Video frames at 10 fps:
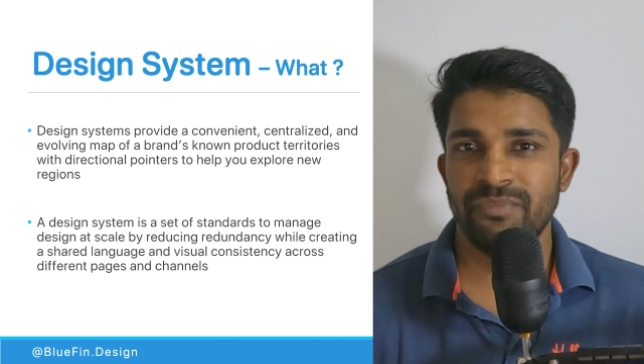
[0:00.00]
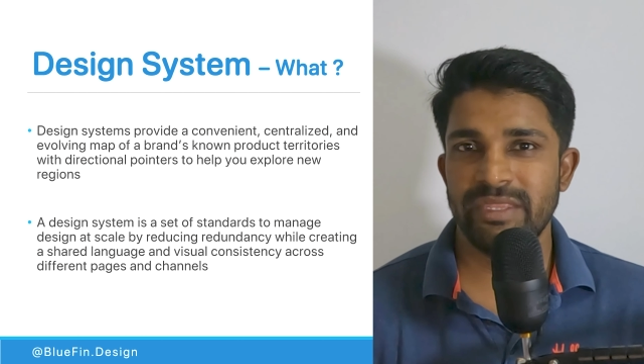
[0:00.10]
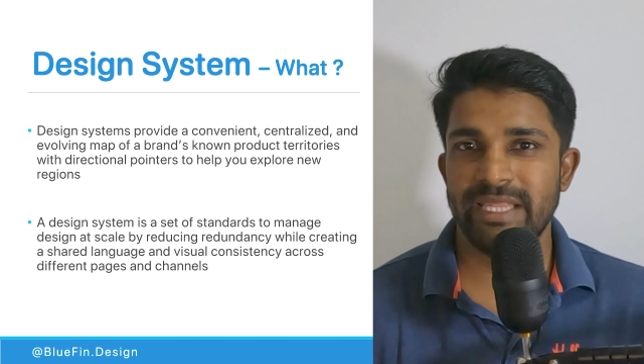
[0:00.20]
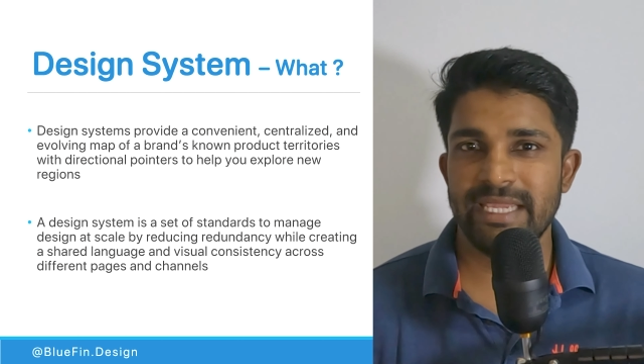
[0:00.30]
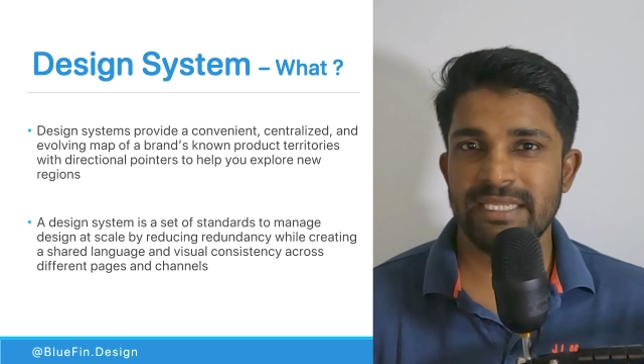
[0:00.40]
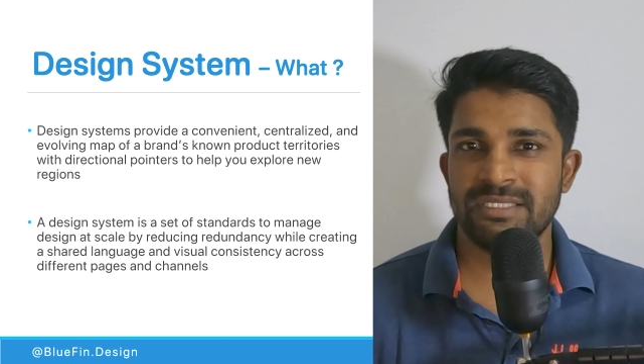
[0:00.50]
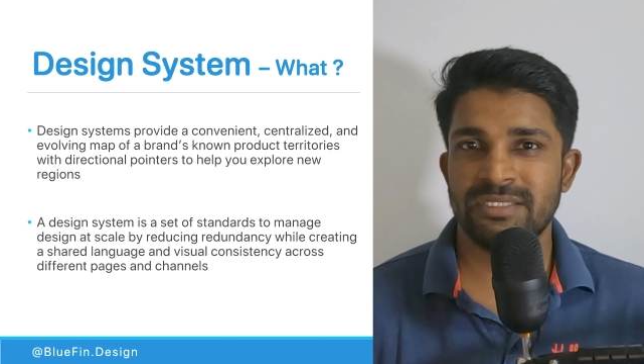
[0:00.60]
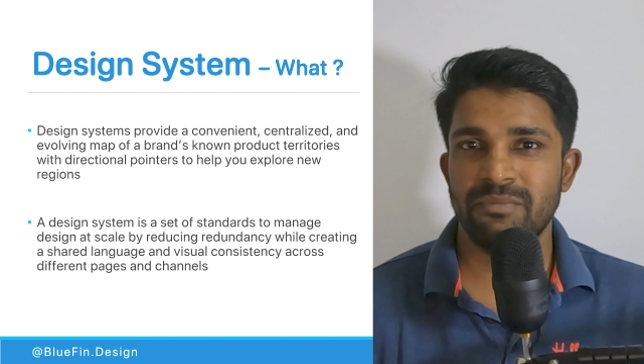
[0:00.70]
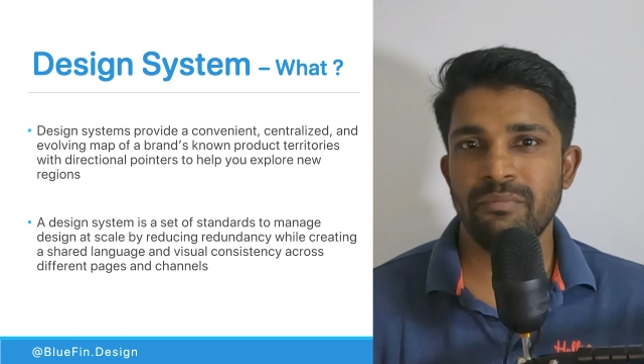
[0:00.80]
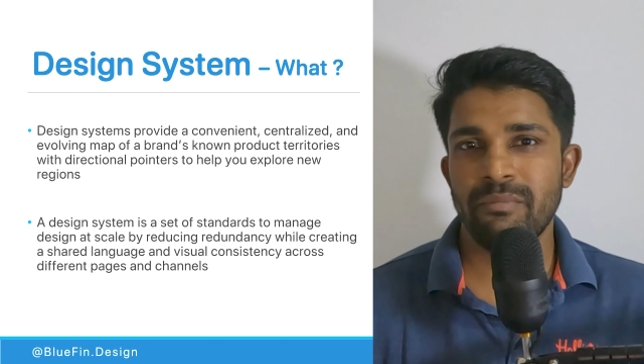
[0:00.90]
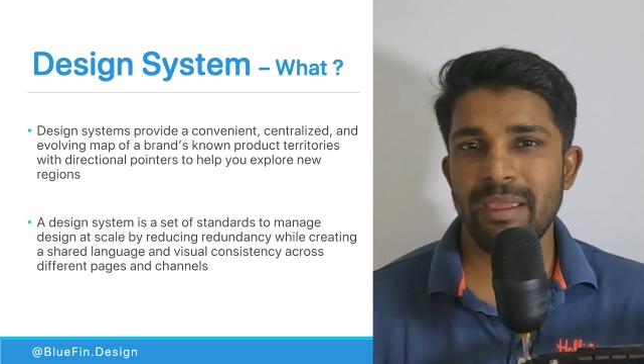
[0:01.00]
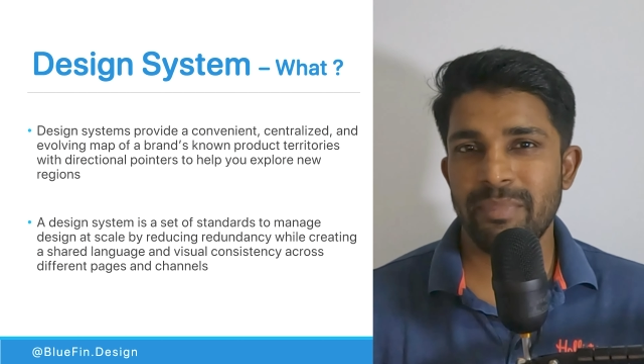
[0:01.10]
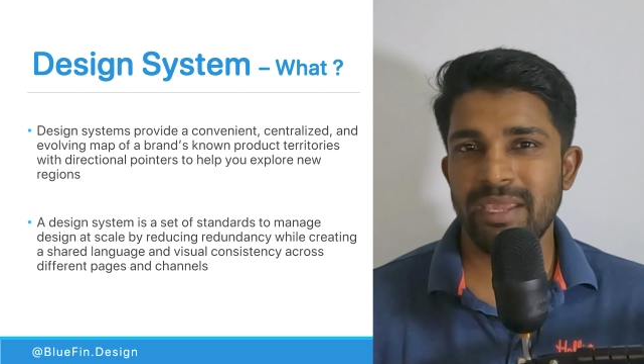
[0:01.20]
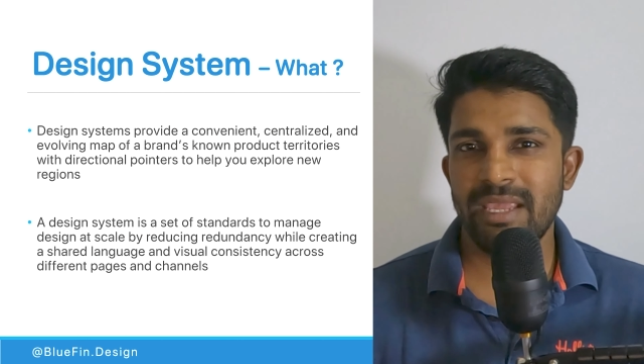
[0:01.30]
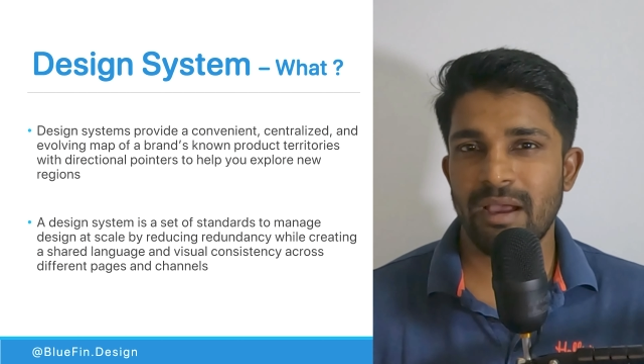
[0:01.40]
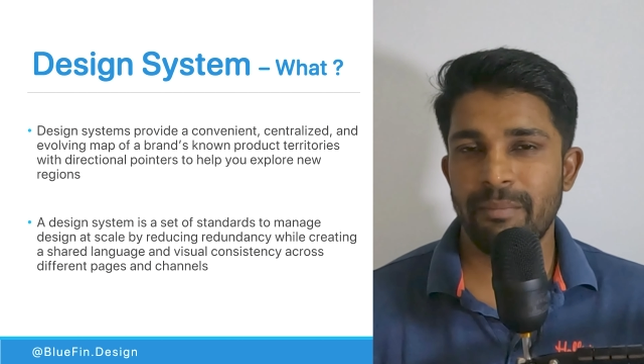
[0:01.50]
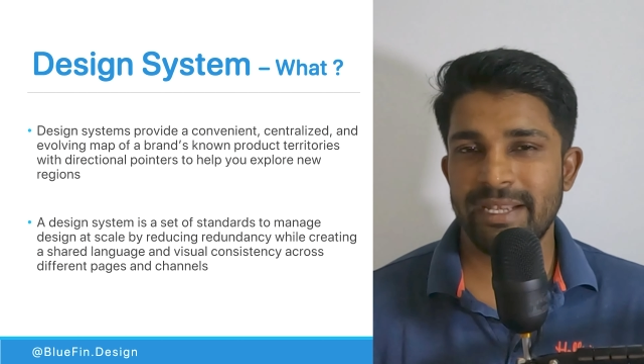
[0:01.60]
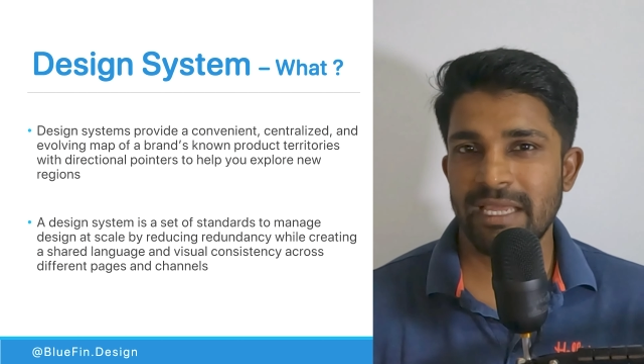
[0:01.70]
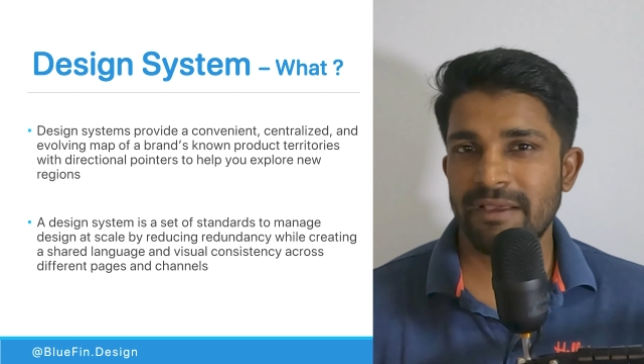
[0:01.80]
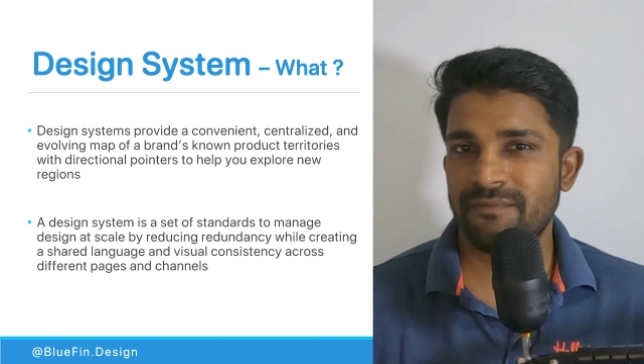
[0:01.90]
This may be a
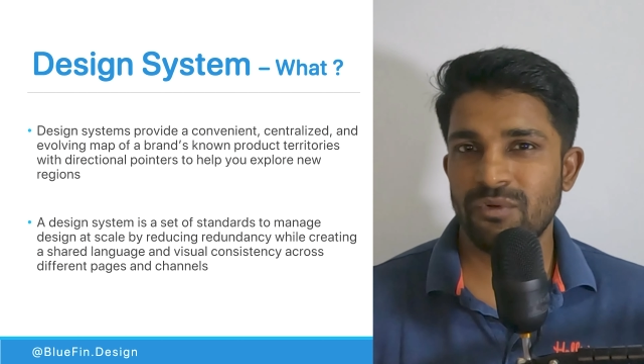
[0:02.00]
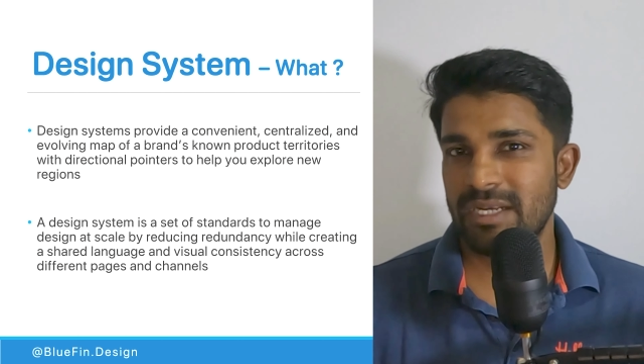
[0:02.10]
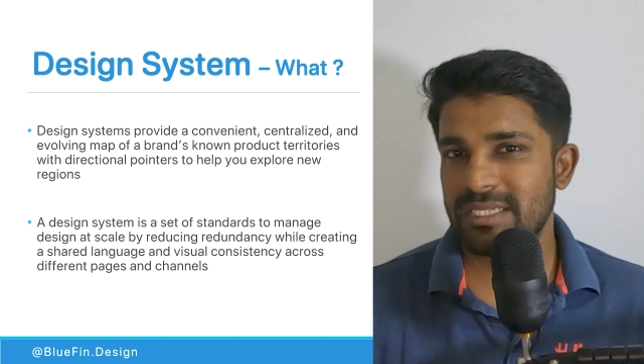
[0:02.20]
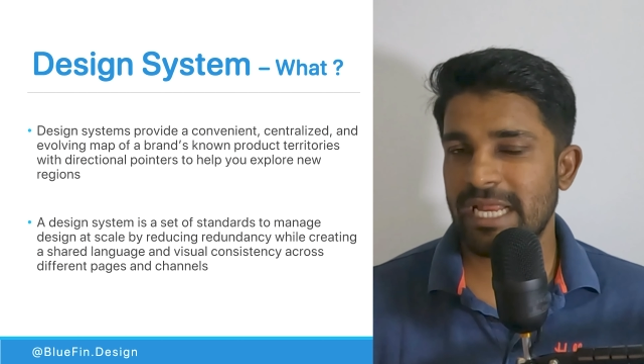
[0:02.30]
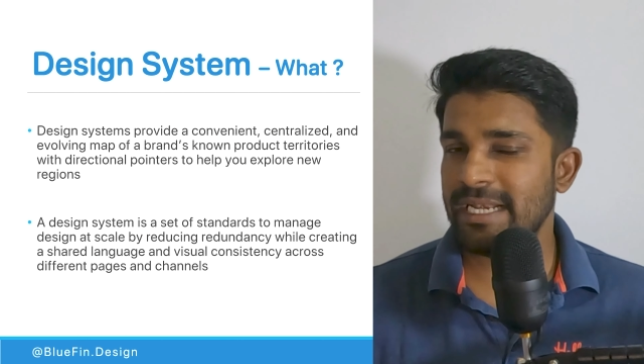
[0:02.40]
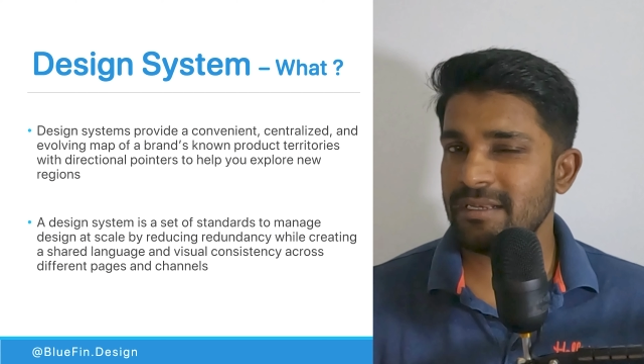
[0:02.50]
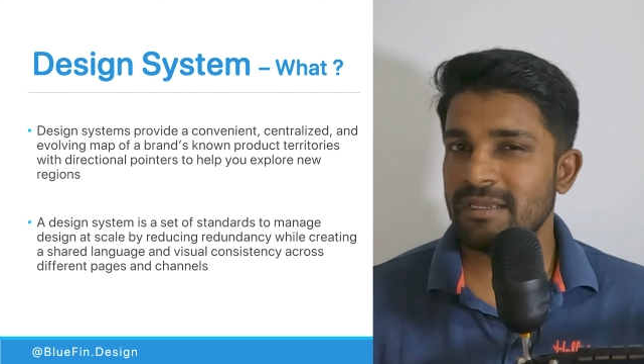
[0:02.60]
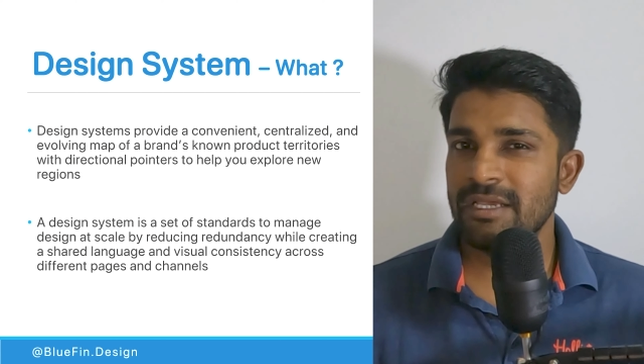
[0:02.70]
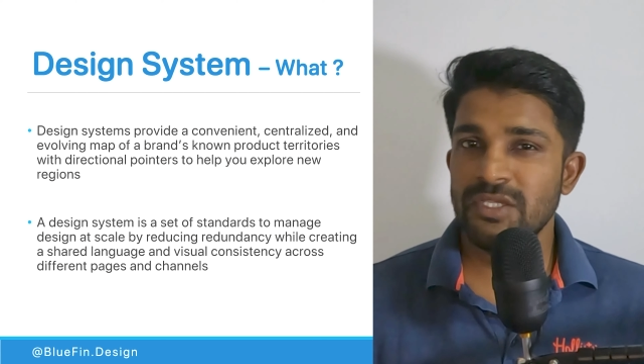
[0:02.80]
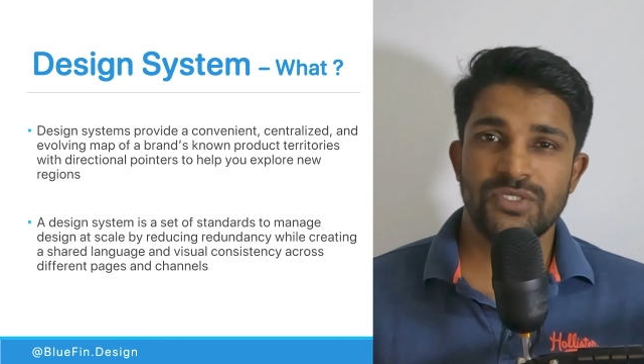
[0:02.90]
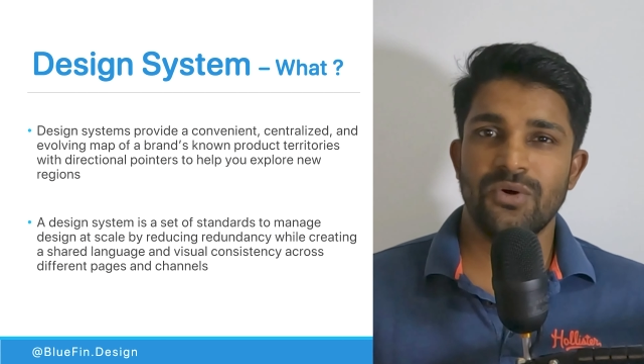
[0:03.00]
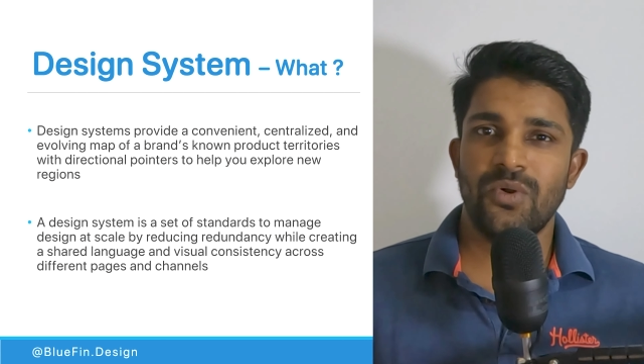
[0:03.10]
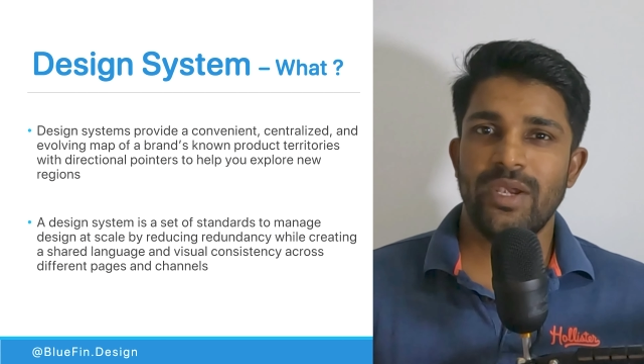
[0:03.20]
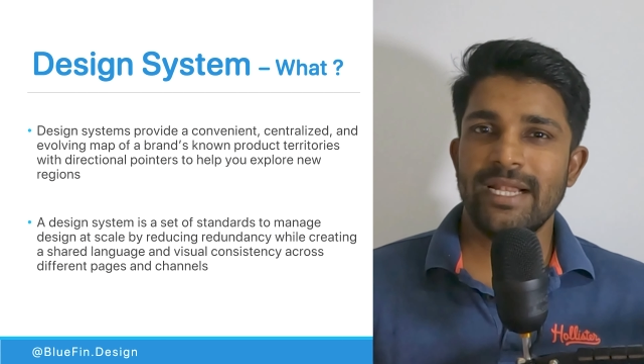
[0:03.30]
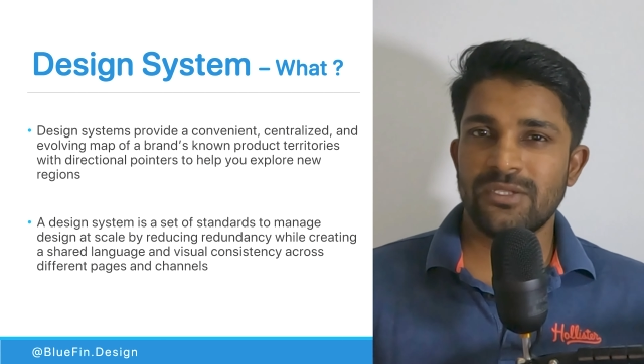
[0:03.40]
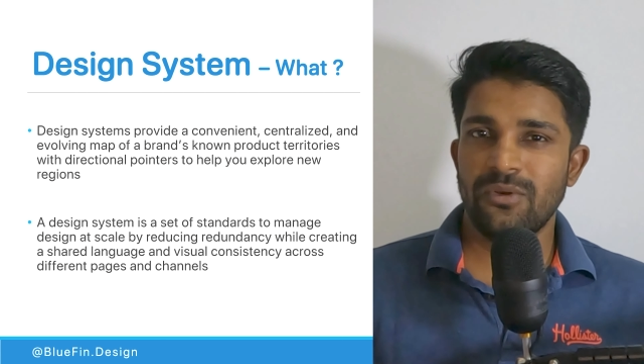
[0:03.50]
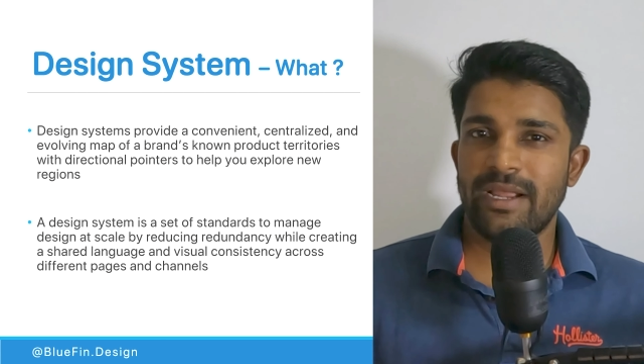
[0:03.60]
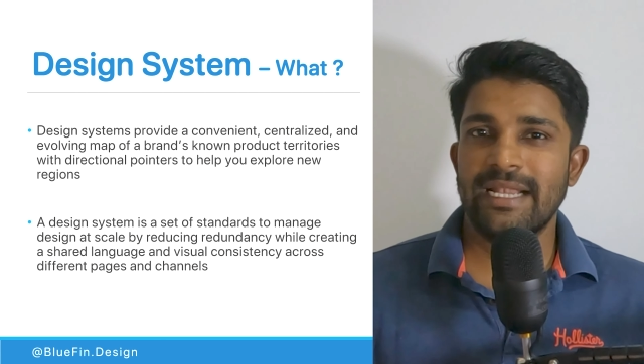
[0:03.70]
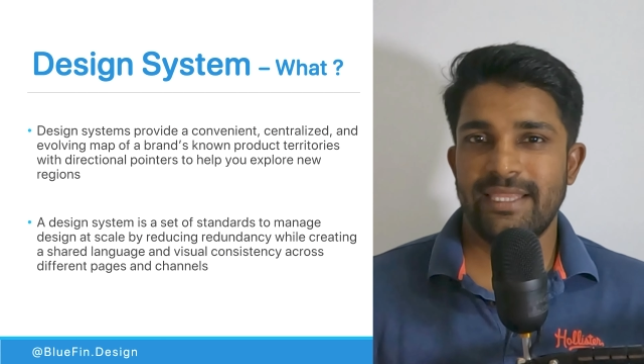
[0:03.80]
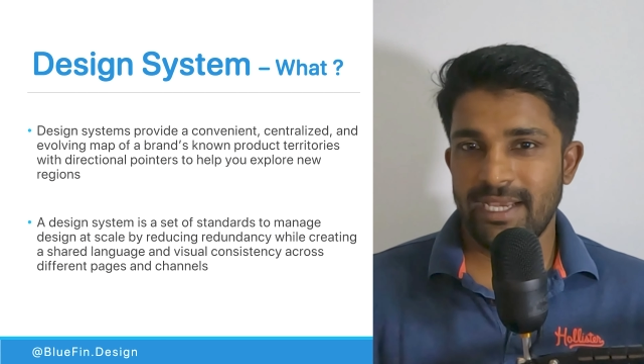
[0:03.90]
bit tough to understand, so let's look
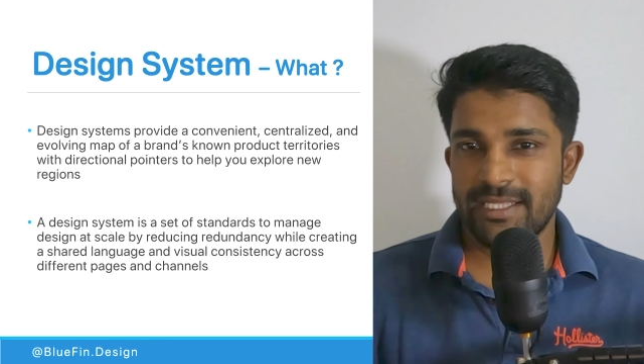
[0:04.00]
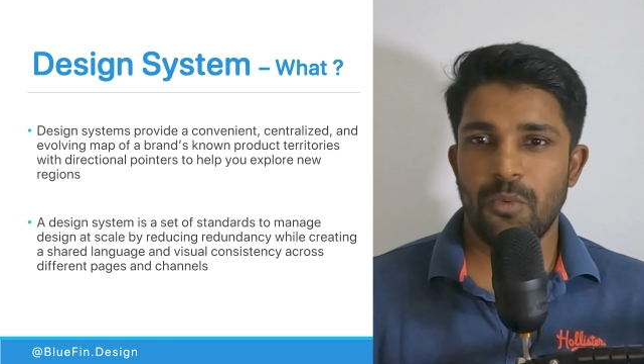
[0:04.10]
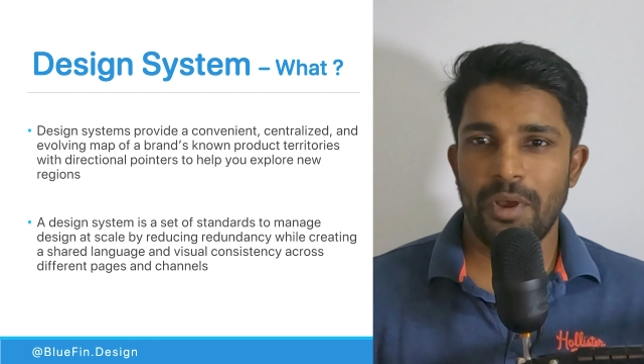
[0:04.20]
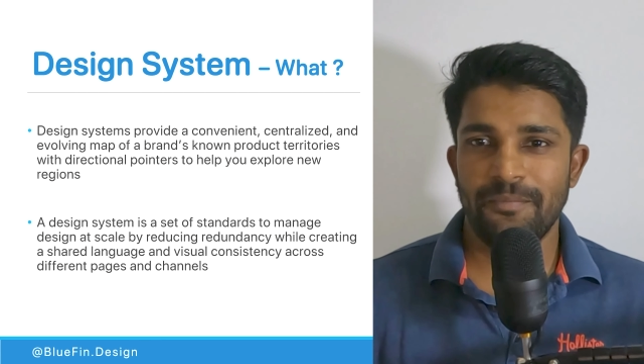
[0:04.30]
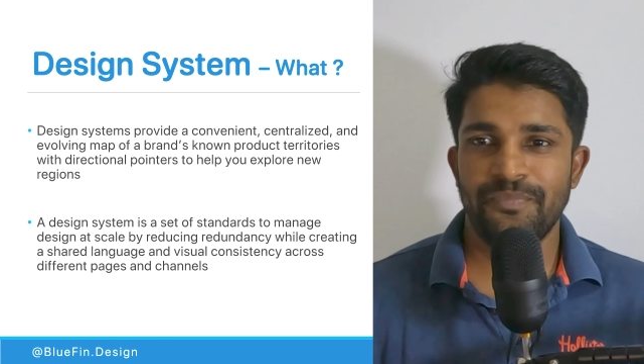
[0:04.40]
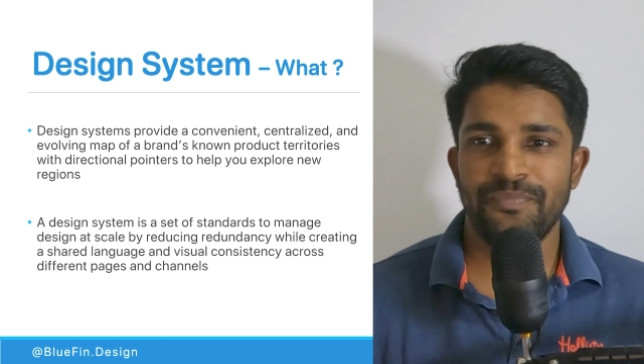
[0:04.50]
at the other one.